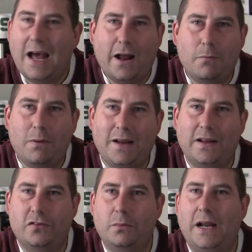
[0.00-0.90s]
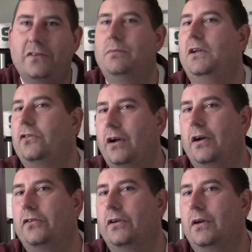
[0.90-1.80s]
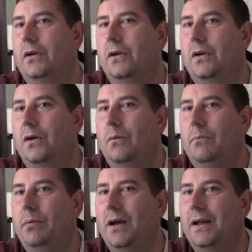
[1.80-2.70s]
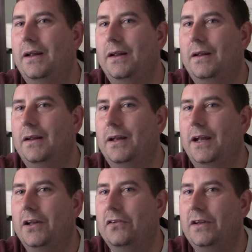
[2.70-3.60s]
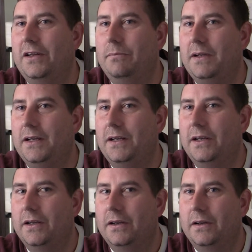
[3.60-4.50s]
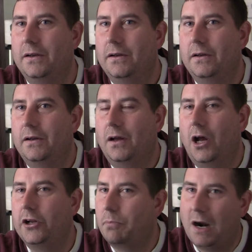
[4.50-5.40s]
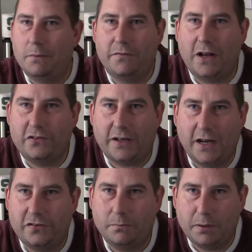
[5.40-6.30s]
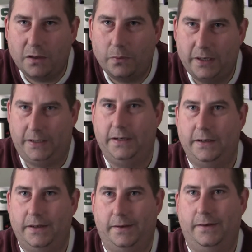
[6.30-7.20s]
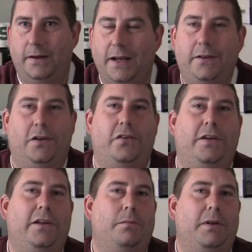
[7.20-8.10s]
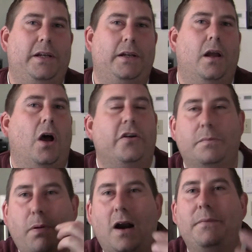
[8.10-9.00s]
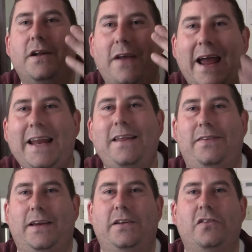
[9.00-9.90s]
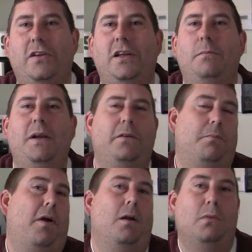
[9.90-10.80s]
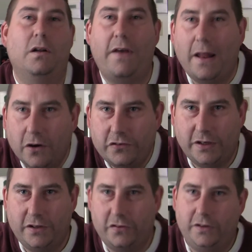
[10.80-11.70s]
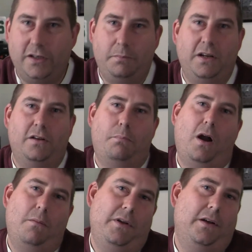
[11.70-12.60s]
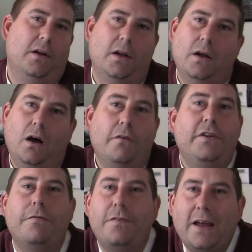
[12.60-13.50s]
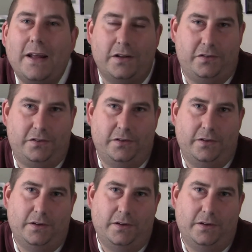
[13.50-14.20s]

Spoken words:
I don't mind that someone has to be in charge. But it doesn't need to be a Department of Education bigwig. It doesn't need to be a Department of anything. It doesn't need to be a Department of Energy. It doesn't need to be a Department of Defense.